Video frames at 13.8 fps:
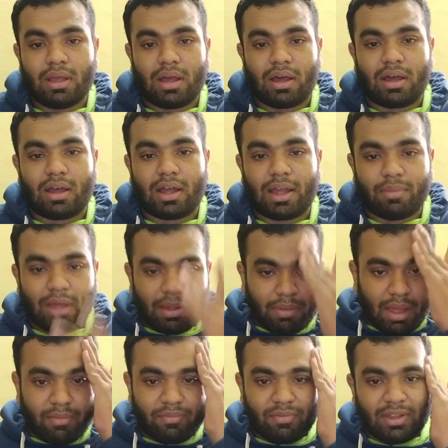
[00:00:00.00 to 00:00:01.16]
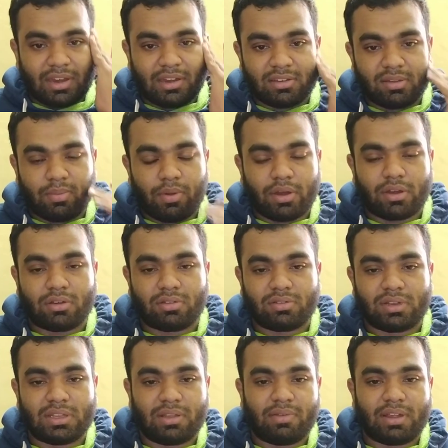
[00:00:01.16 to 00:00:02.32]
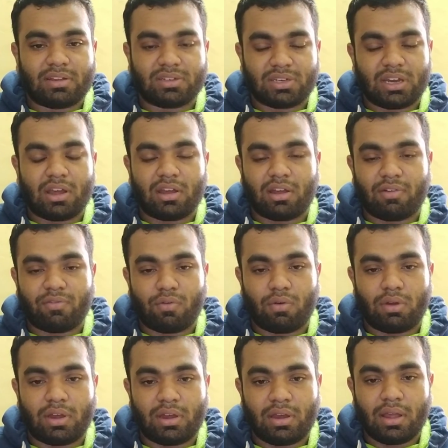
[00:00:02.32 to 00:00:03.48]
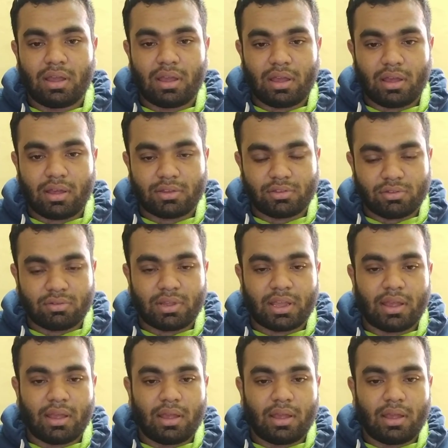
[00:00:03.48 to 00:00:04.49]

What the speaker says: I'm very disappointed to see the way Sri Lanka folded today.